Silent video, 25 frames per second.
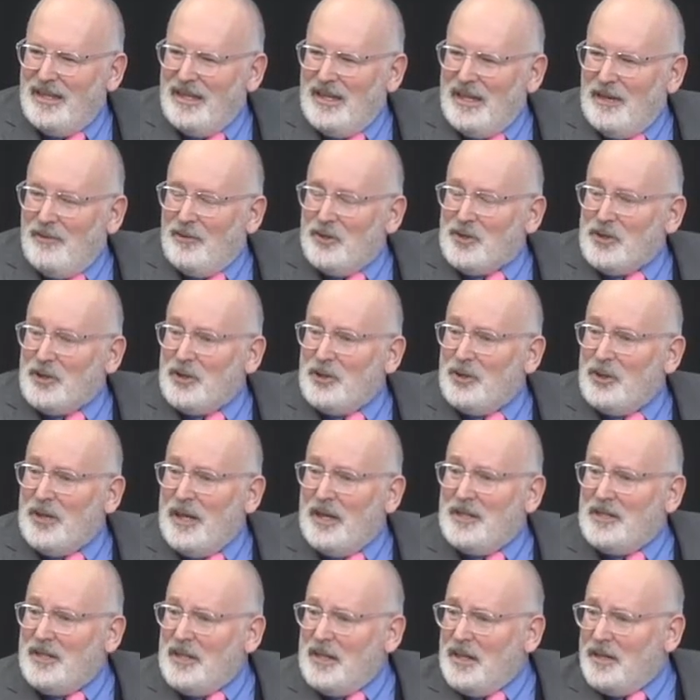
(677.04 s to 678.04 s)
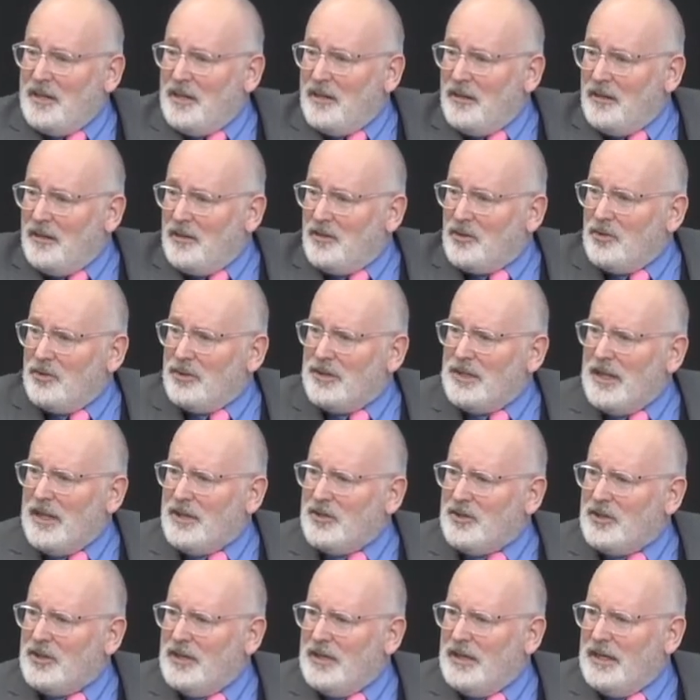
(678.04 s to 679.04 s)
If it's a good idea, do it
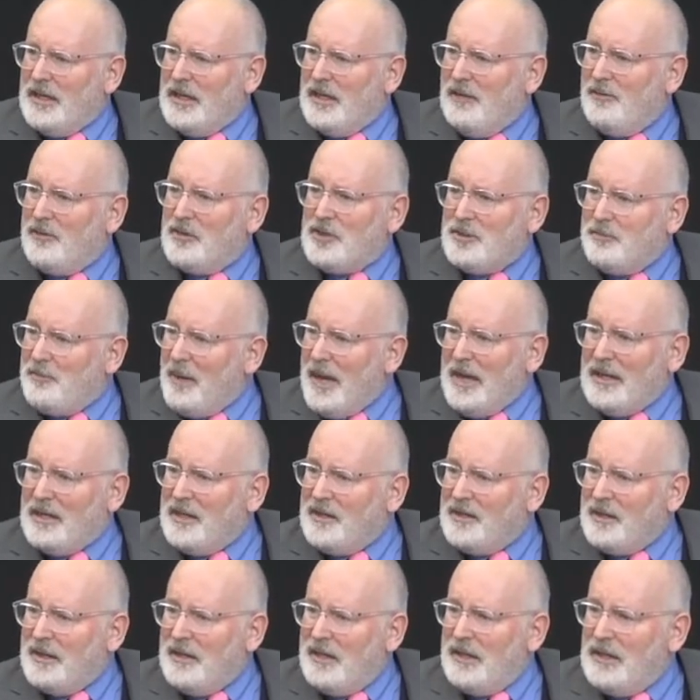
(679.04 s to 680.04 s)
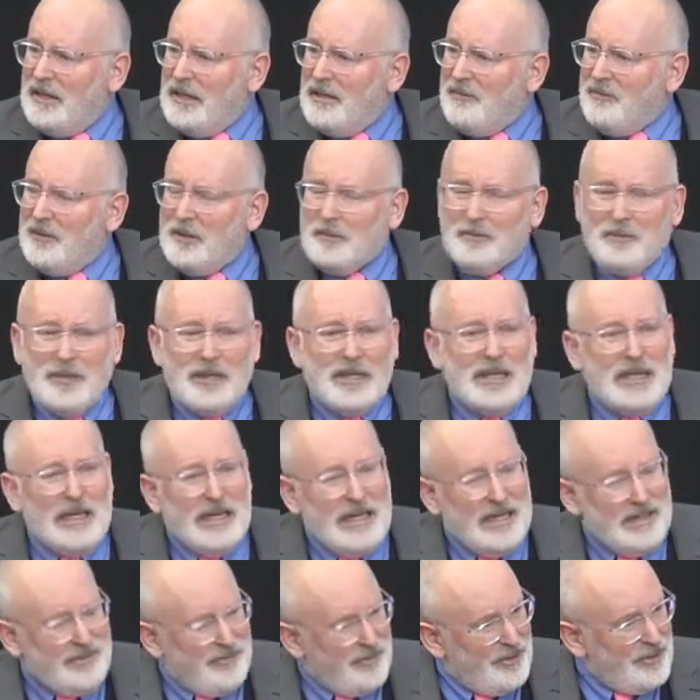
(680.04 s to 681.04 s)
nationally. If it's a bad idea, leave it. But
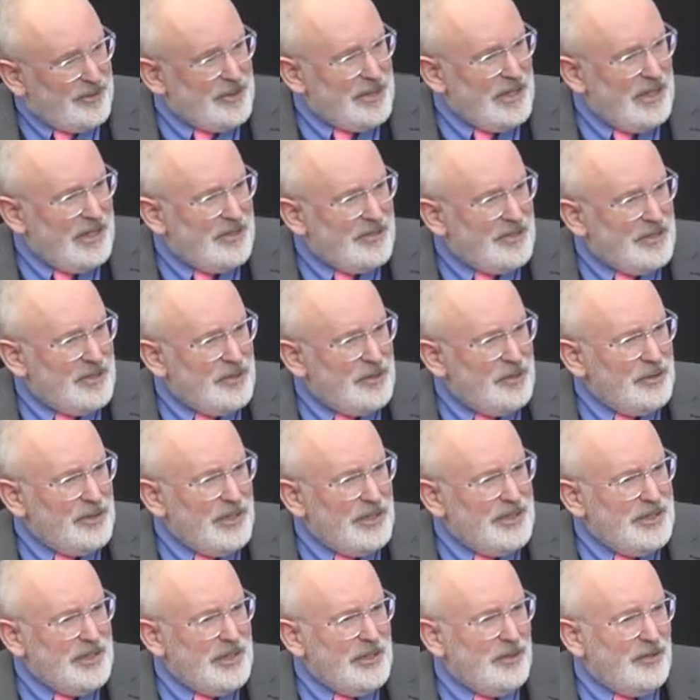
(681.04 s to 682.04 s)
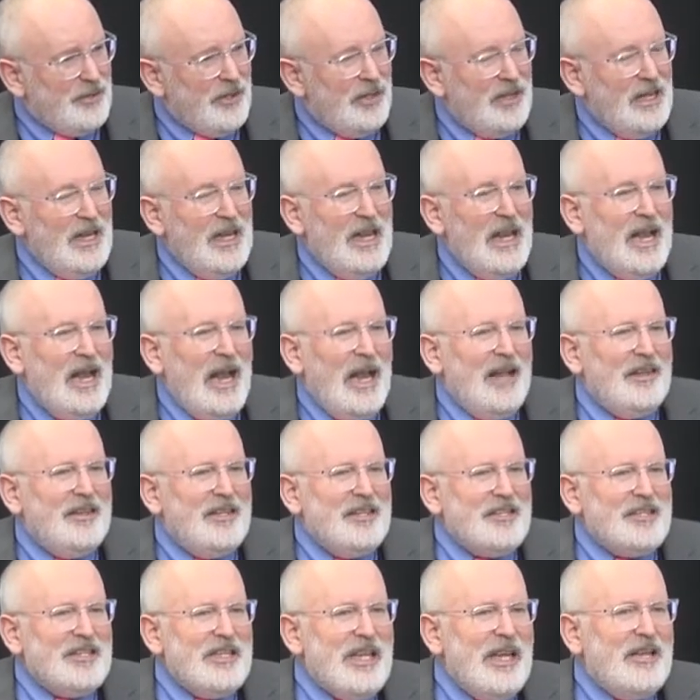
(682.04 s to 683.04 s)
is it a good idea or not? And
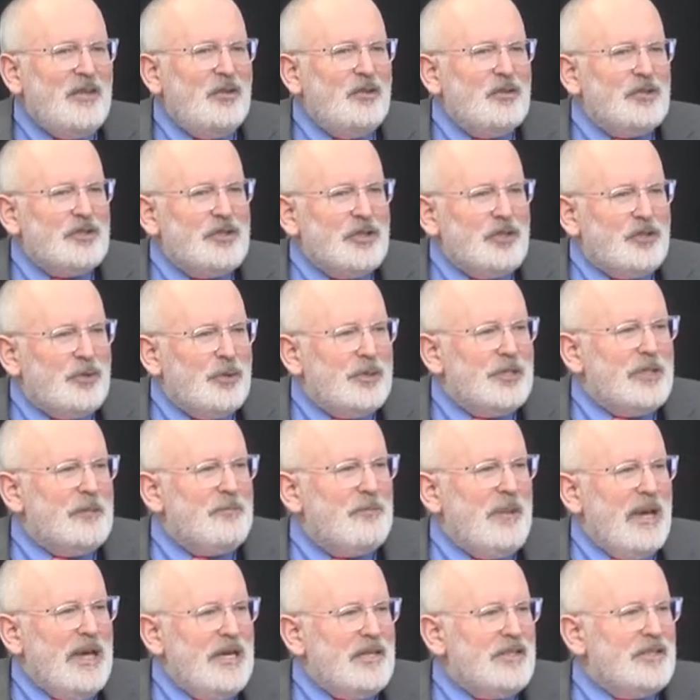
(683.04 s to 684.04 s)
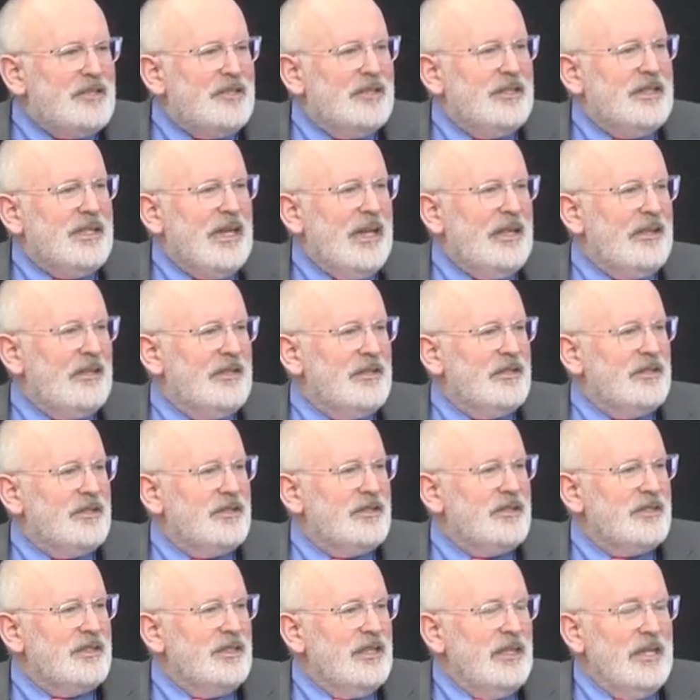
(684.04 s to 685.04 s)
this led also to a debate in the
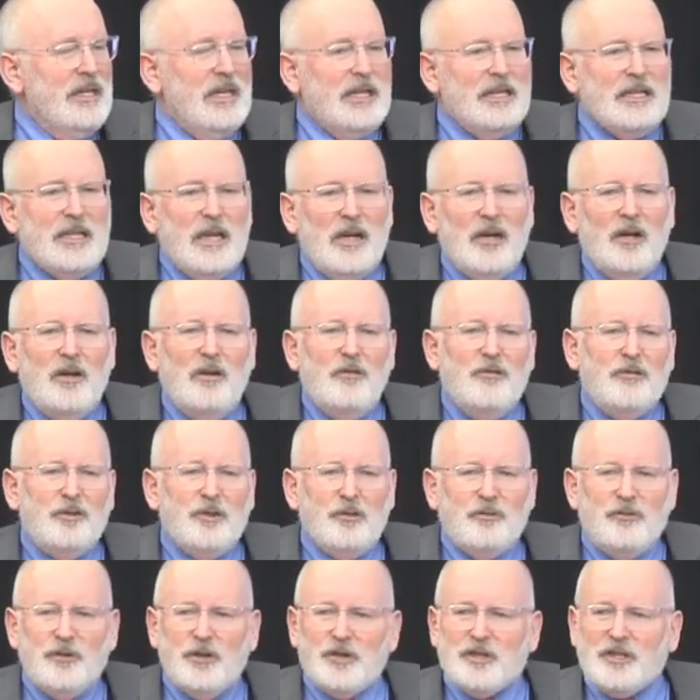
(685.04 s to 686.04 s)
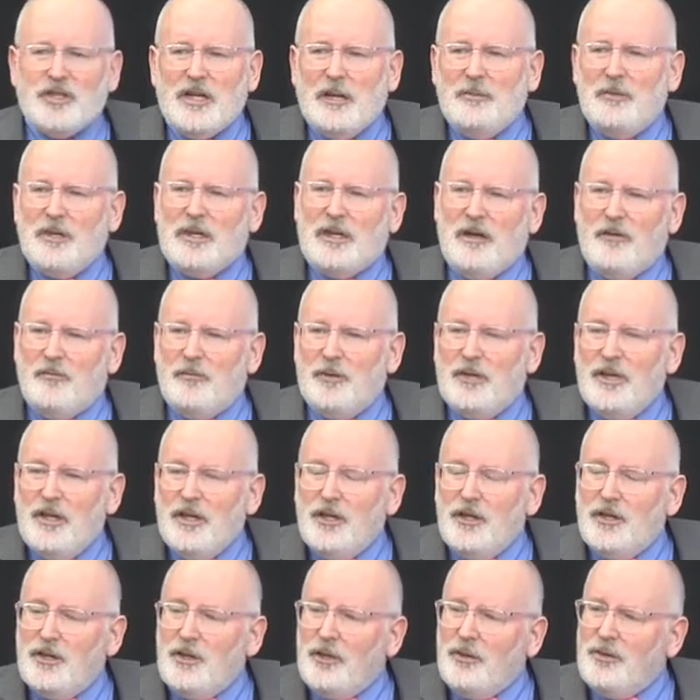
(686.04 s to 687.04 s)
Netherlands. And now, for the first time, a government...
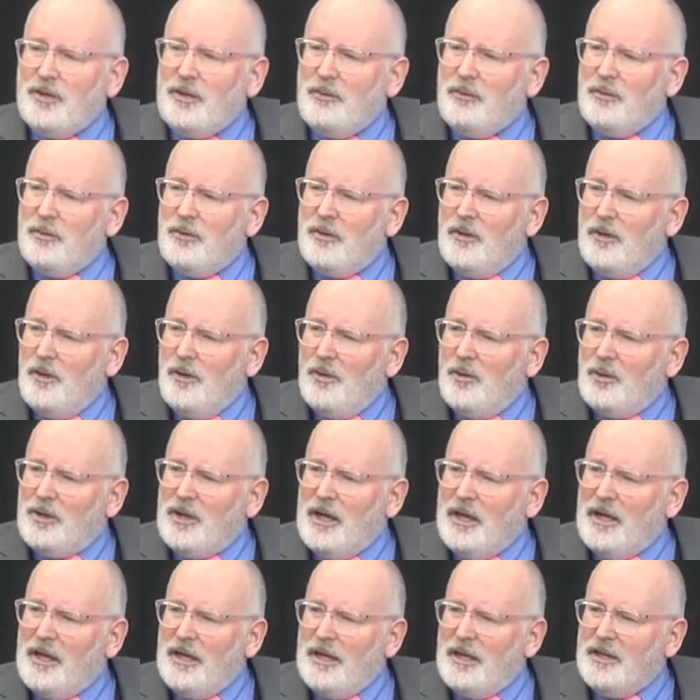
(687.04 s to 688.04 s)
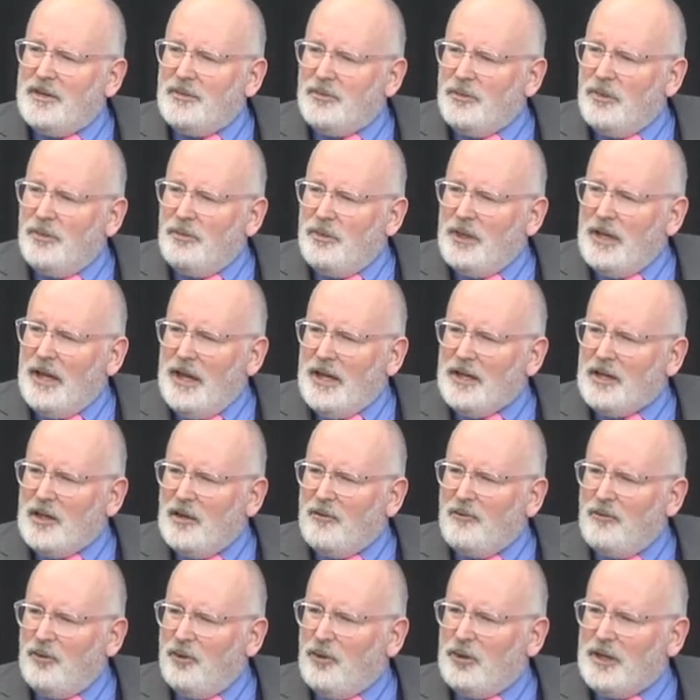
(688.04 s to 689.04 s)
You know that when we had
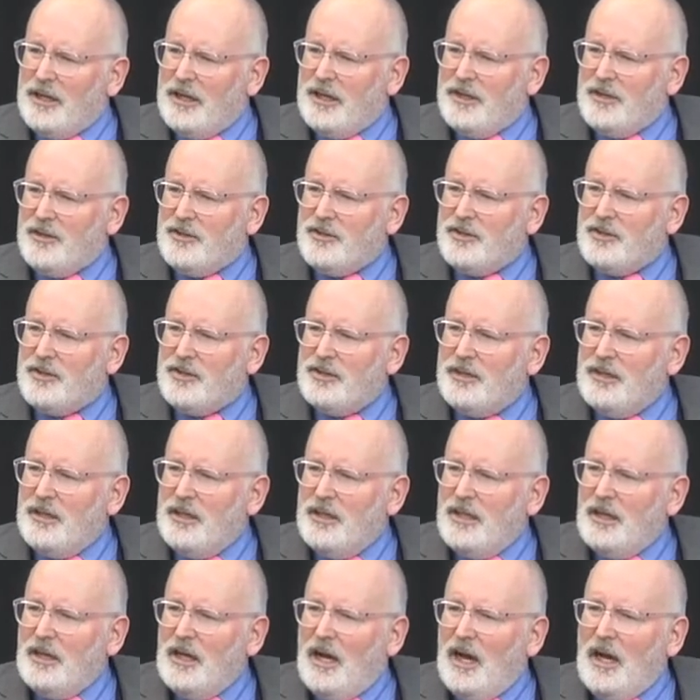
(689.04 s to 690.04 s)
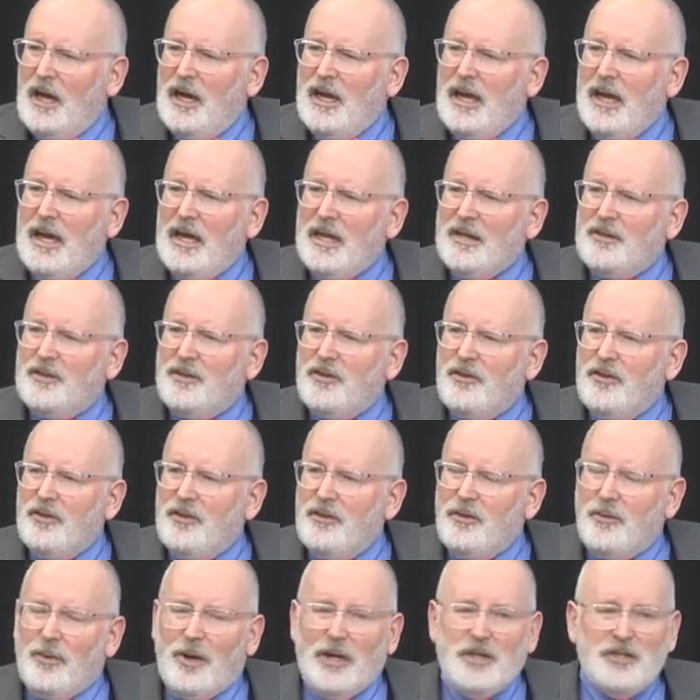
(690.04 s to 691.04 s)
our 4 kids, I had
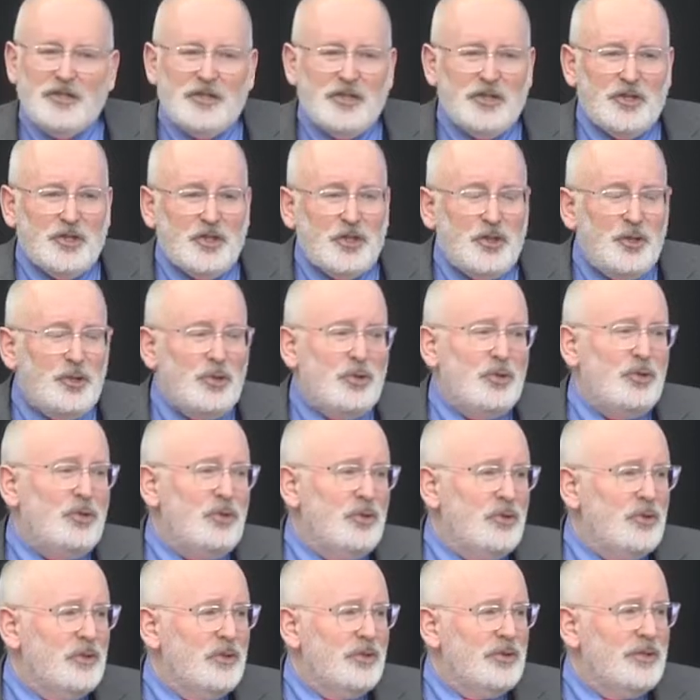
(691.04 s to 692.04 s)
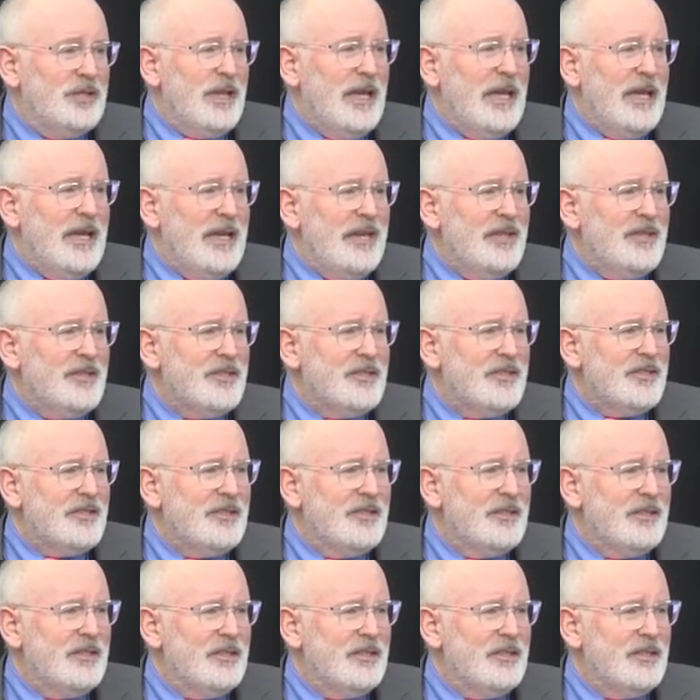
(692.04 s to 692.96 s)
the right to 2 days